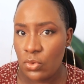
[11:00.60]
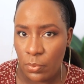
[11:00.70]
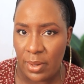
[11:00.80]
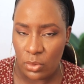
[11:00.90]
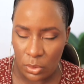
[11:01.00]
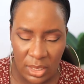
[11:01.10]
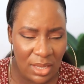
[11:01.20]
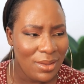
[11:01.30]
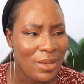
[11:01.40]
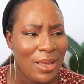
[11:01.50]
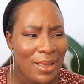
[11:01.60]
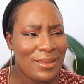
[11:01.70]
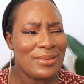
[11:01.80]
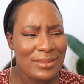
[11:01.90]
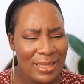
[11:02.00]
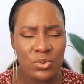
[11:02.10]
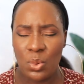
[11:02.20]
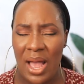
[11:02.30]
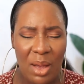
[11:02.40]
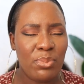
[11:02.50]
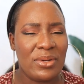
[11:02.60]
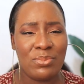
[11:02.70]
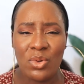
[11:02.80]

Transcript: school bag, okay? I think that's what happened.